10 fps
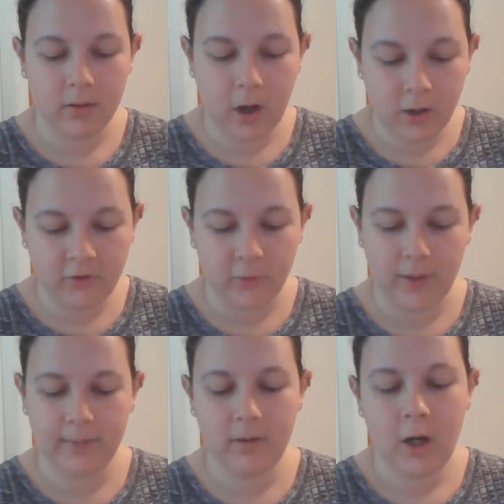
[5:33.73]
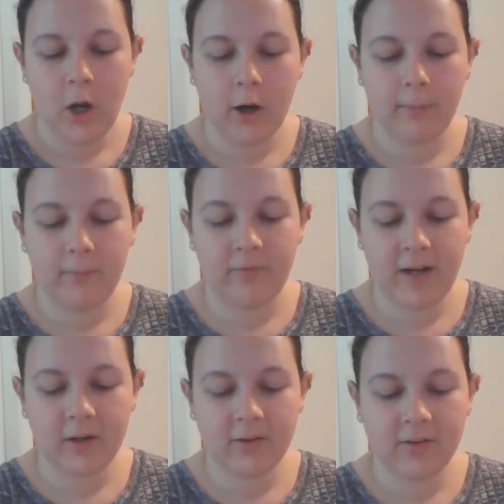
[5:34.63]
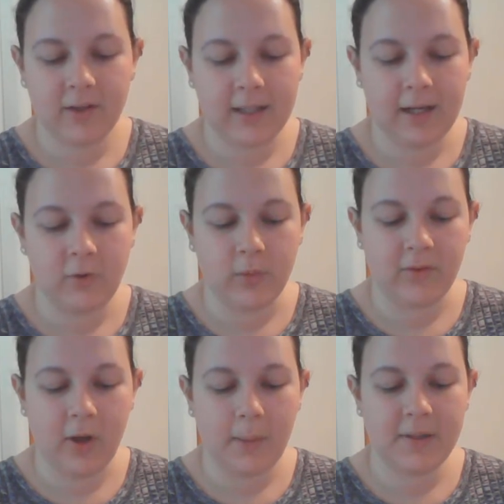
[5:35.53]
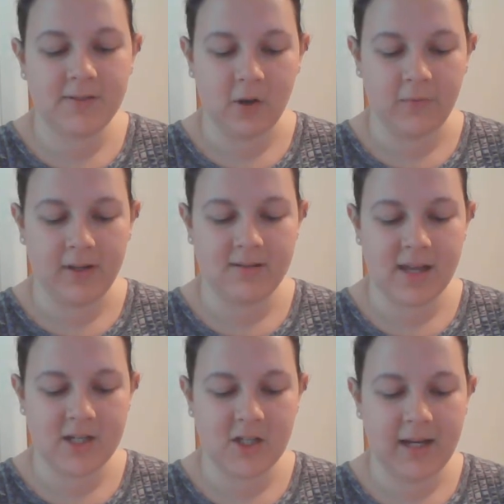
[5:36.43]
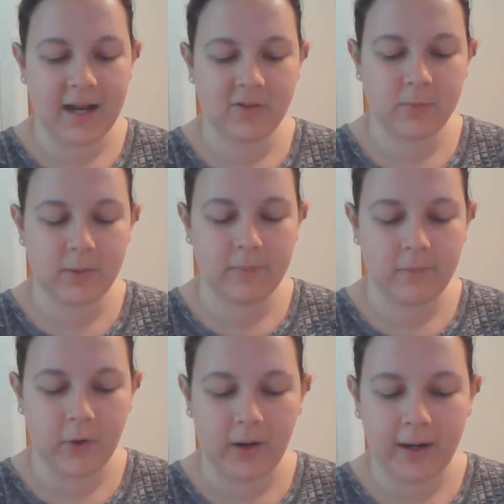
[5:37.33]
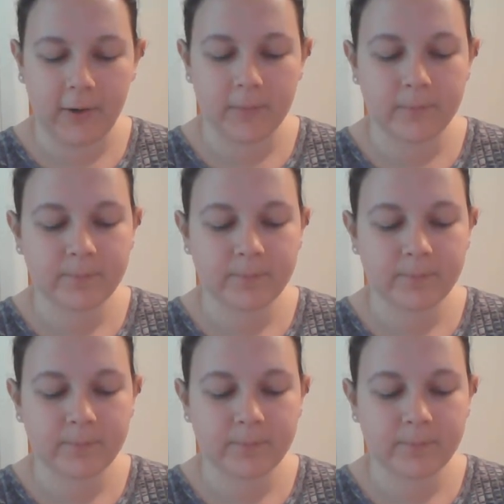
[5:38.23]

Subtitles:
onto it, her fingers clinging to its knobby surface as she gasped for air.